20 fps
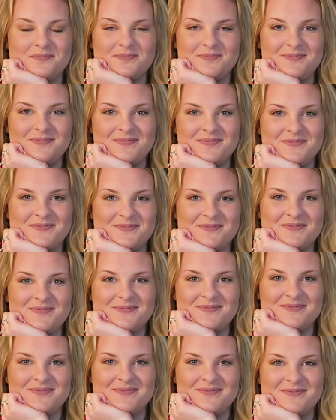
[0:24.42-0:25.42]

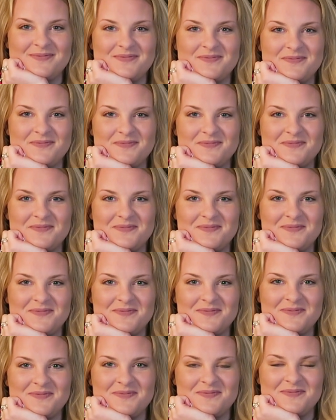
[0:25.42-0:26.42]

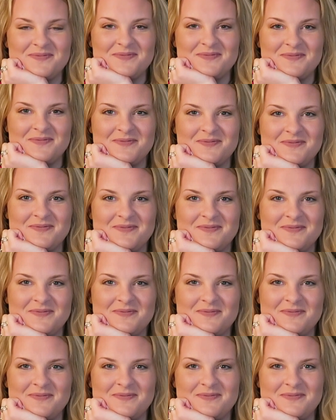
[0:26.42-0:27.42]

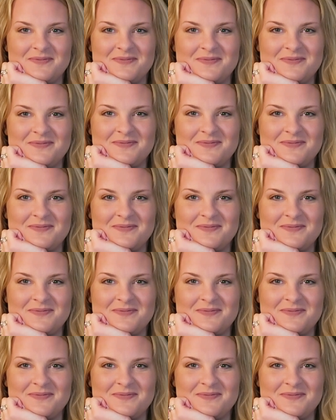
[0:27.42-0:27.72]
The person shown says nothing.